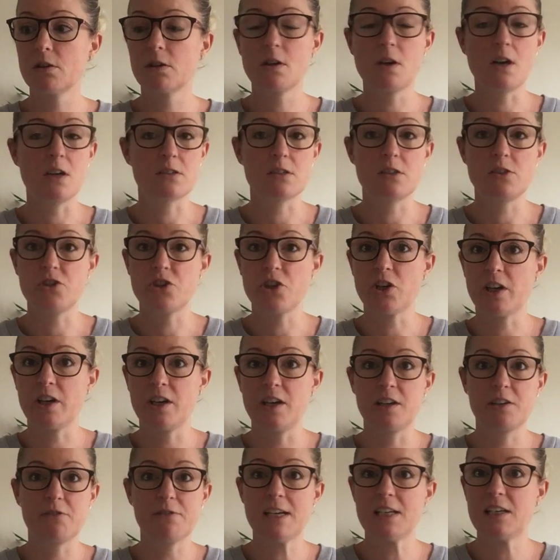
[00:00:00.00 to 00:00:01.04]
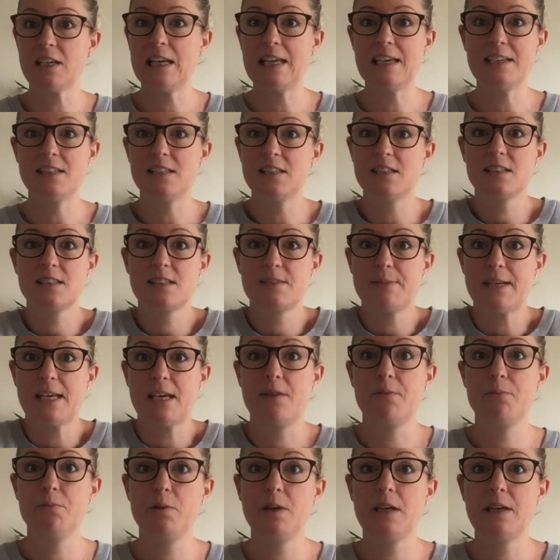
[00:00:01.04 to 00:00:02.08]
caster sugar, granulated, doesn't
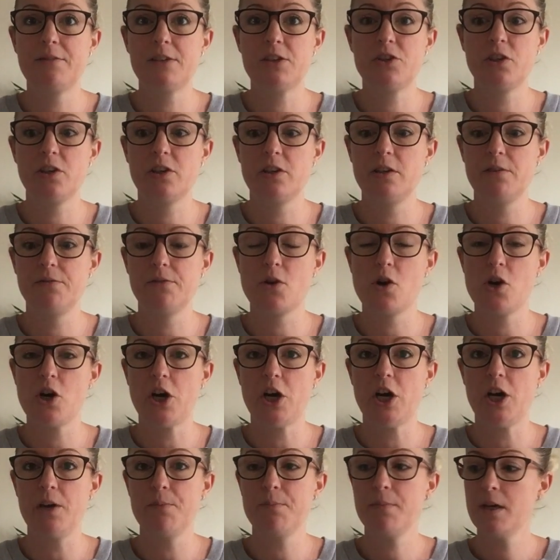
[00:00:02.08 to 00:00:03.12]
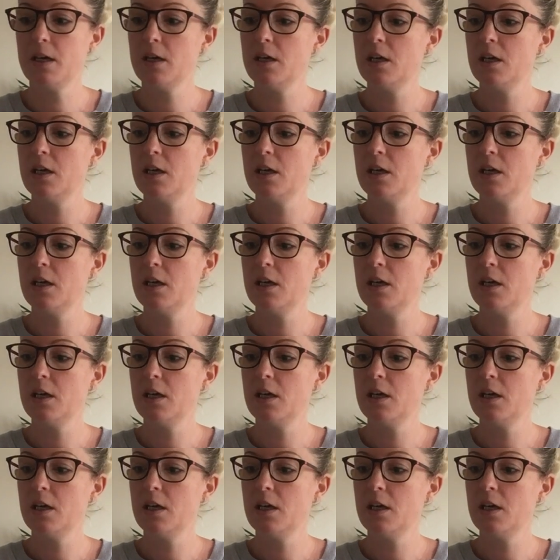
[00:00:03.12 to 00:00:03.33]
matter, whatever sugar you've got at home.